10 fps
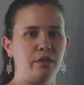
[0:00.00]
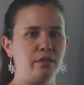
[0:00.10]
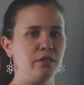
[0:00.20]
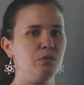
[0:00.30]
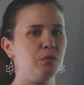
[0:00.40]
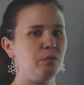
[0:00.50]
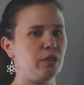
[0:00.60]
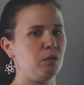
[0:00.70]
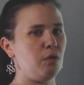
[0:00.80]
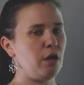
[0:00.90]
And in this one, we're
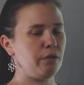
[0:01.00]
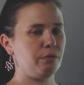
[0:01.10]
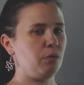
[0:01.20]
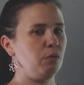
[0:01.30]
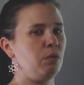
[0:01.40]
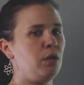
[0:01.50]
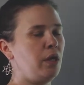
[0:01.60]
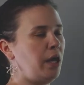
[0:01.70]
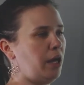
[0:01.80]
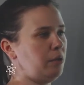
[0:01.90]
gonna walk through
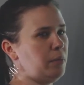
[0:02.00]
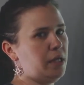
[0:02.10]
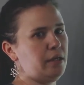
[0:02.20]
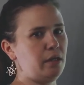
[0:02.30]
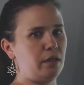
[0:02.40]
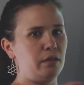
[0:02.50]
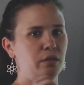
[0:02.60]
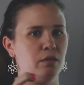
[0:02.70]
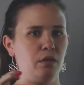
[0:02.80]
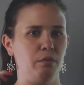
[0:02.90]
how to make it
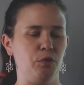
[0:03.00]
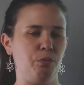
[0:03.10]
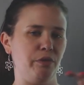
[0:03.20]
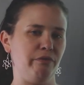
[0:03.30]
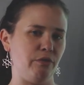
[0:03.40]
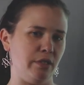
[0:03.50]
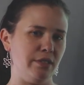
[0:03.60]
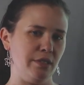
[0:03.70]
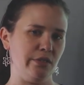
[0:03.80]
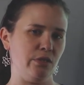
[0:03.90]
appropriate for an
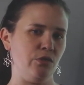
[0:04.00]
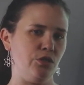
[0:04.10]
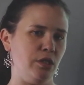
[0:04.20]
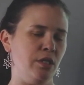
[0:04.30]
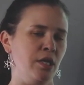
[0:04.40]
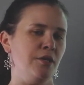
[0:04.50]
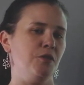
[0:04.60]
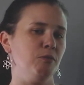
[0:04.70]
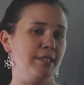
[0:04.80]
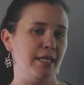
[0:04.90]
acidic solution.
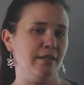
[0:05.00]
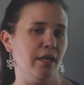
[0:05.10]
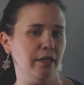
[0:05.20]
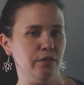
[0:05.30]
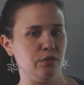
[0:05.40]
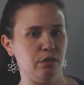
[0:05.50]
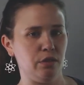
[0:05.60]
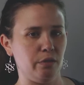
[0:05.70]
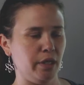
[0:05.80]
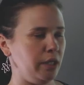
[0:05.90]
Then we'll take that answer
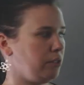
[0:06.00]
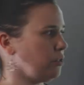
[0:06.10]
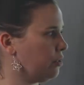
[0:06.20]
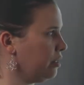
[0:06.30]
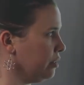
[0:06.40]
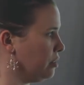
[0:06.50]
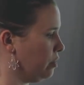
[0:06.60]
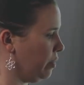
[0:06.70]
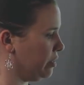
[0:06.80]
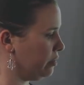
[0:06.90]
and go ahead and turn it into
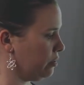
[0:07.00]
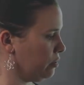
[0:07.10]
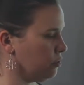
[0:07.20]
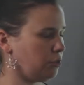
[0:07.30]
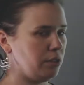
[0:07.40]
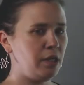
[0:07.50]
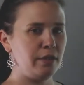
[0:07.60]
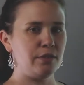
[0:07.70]
the basic solution.